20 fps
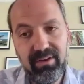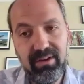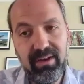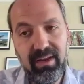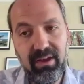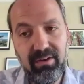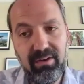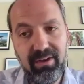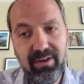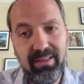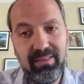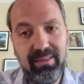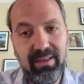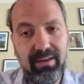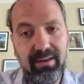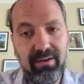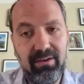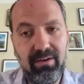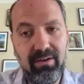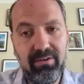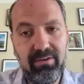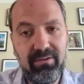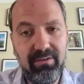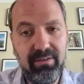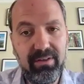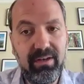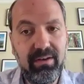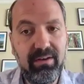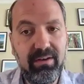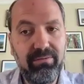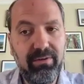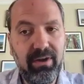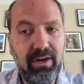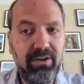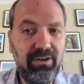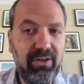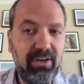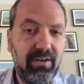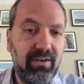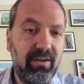And how can that also lead to
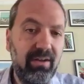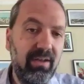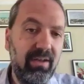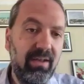friction?